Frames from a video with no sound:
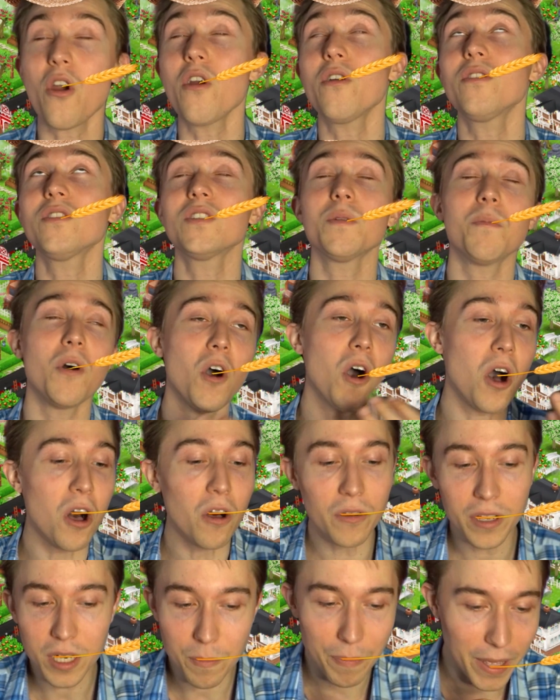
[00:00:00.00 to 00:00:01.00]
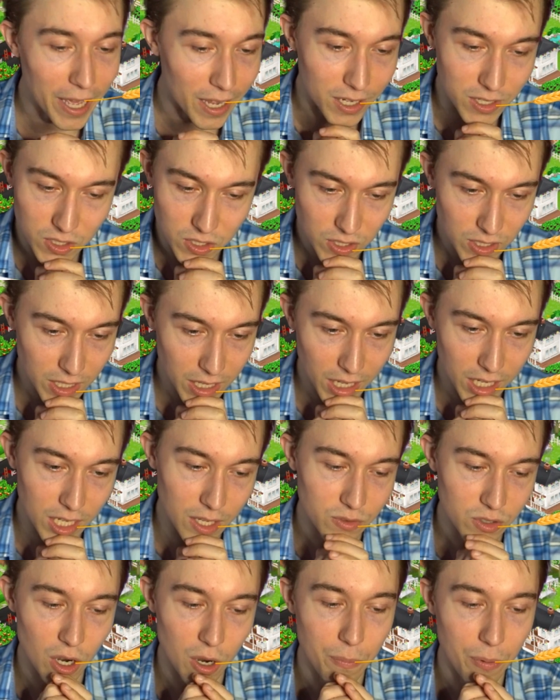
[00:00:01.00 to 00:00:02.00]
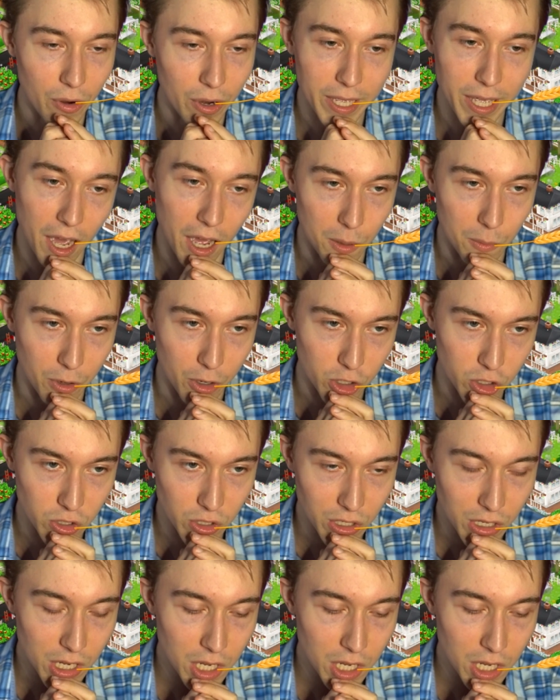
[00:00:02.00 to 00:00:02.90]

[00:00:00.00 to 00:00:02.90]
turns them all into pigs and gives our opponent counter push.